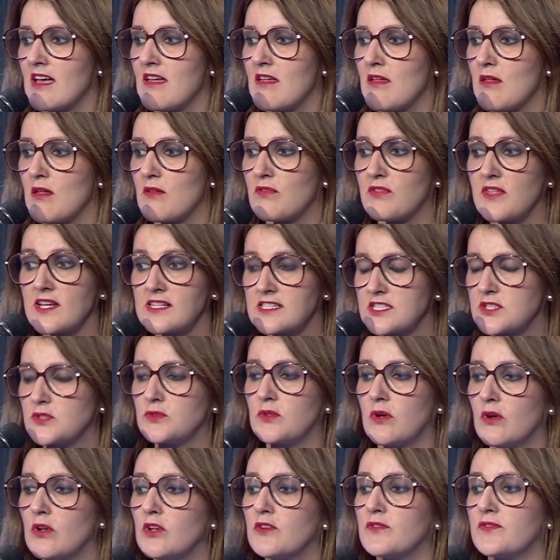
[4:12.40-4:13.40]
Thanks to
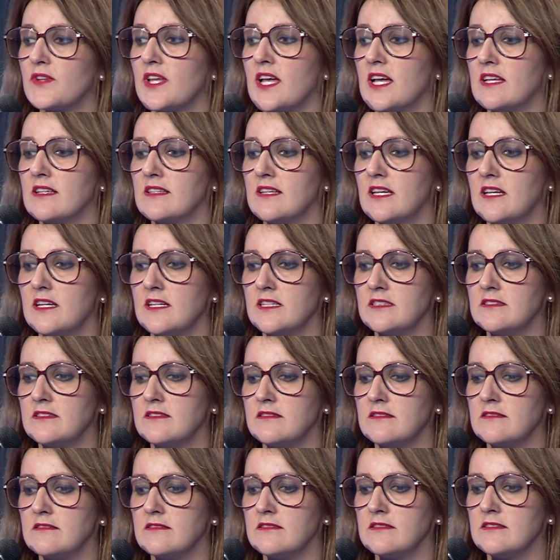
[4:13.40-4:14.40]
all of that,
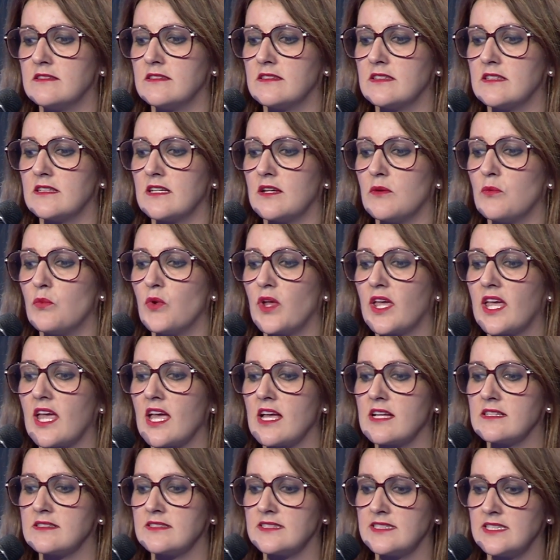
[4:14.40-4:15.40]
and we
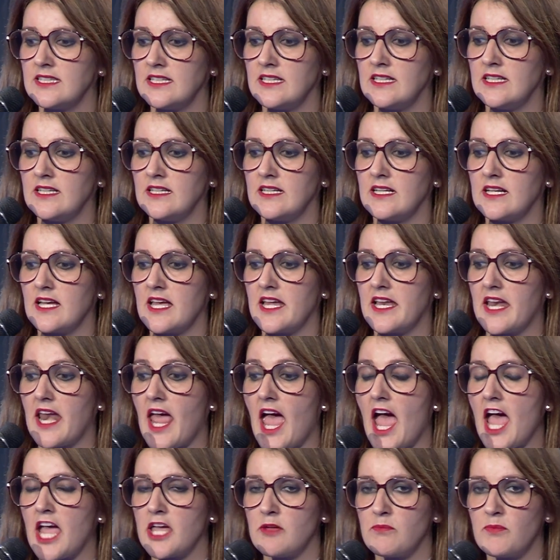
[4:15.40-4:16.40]
can see an
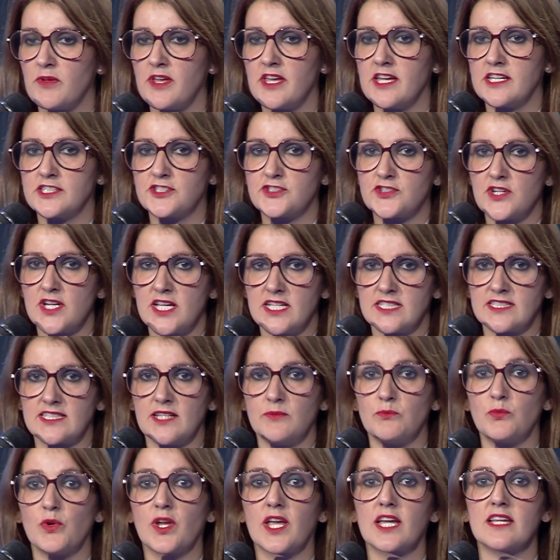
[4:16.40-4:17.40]
IP address,
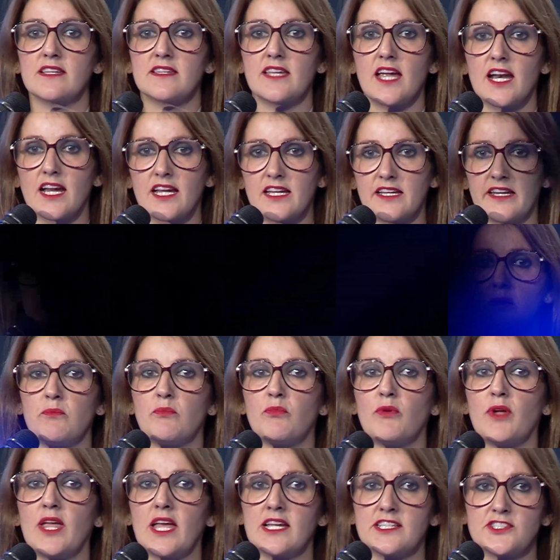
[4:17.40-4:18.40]
and we can target an
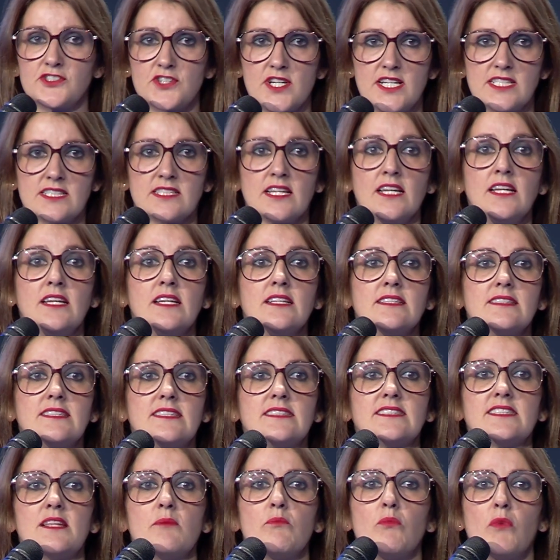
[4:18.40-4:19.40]
IP address since
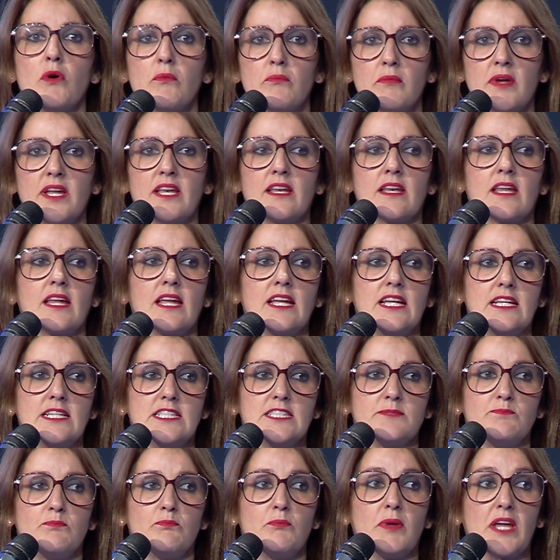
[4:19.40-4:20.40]
the moment it
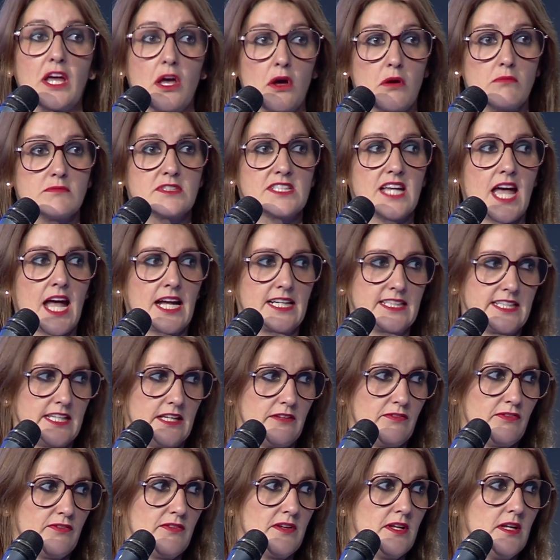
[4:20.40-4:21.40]
becomes
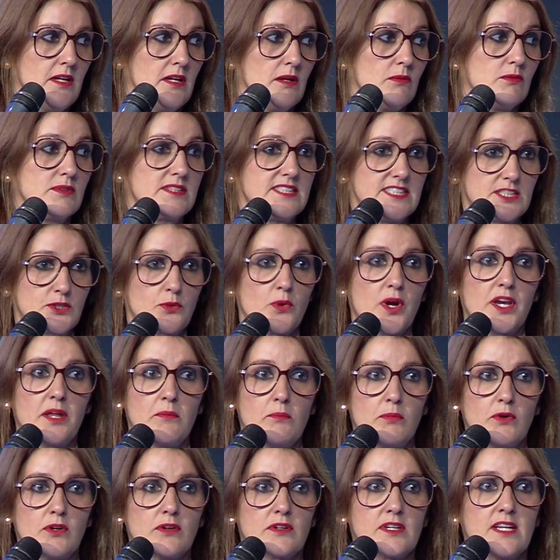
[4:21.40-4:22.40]
active, which is quite
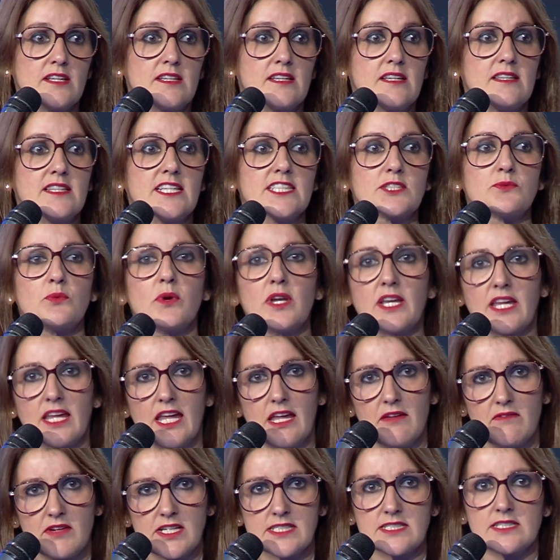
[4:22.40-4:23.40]
important, and that's what
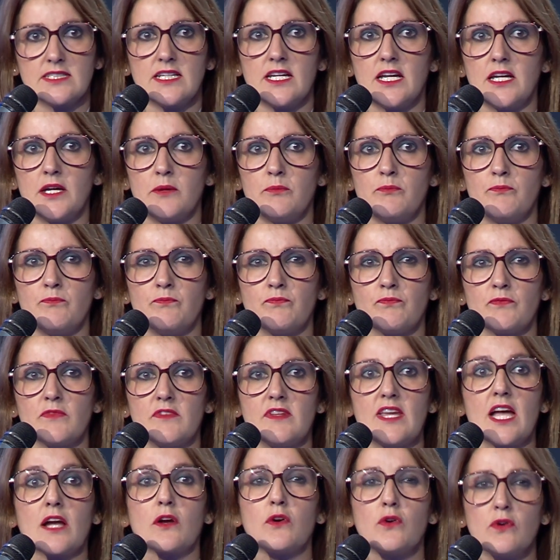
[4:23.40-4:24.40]
gives us the
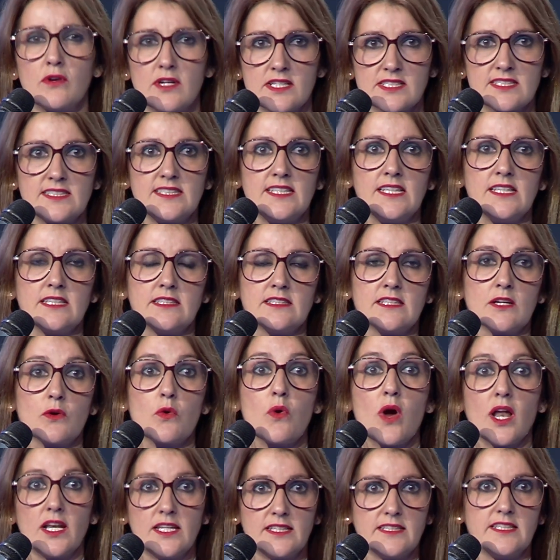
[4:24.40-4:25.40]
accuracy and the
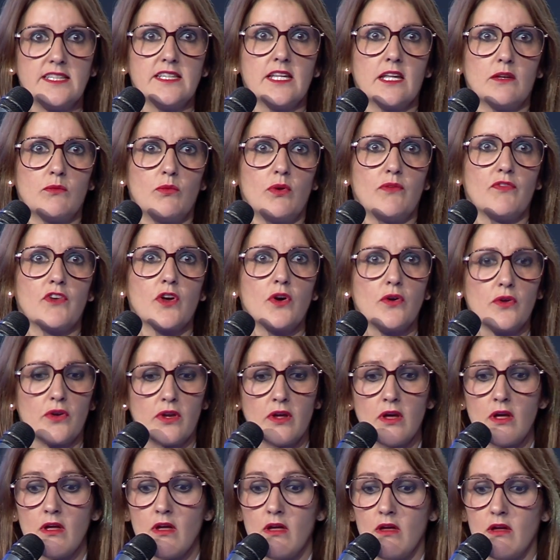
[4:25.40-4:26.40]
quality that we've got
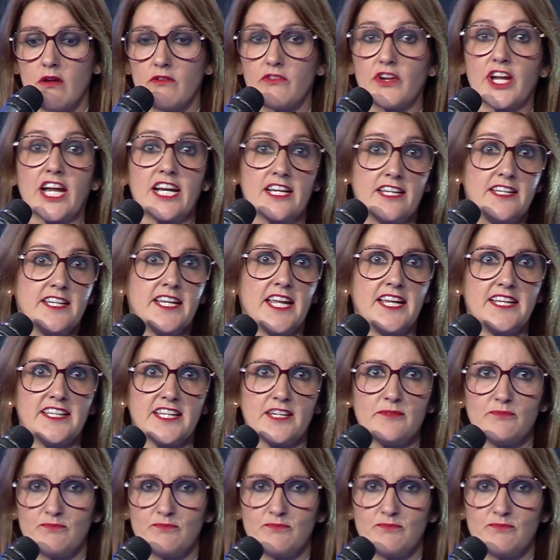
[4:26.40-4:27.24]
regarding data.